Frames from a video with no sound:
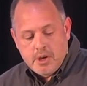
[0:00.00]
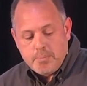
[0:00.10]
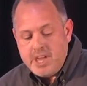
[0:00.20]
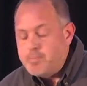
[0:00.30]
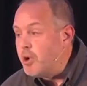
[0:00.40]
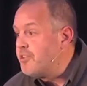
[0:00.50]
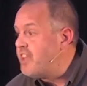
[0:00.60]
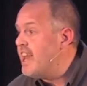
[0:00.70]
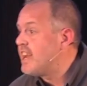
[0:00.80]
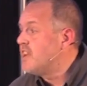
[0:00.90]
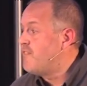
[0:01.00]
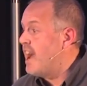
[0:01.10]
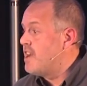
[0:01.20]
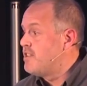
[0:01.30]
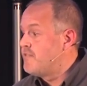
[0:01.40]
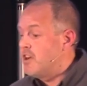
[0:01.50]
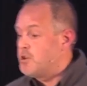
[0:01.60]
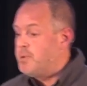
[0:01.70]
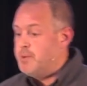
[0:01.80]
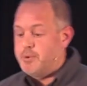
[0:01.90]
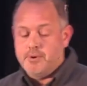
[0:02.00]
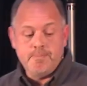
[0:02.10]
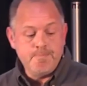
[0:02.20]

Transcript: People take advantage of other people.